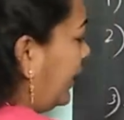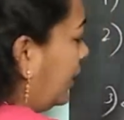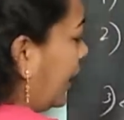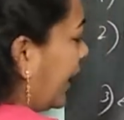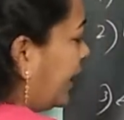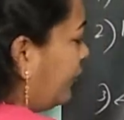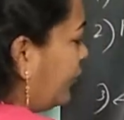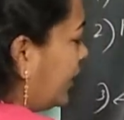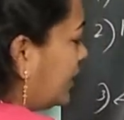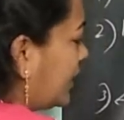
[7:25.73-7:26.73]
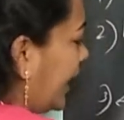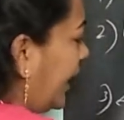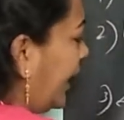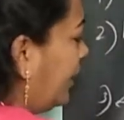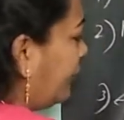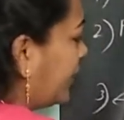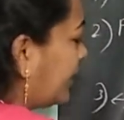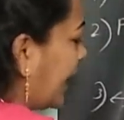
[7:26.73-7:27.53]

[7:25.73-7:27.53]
and if we end with an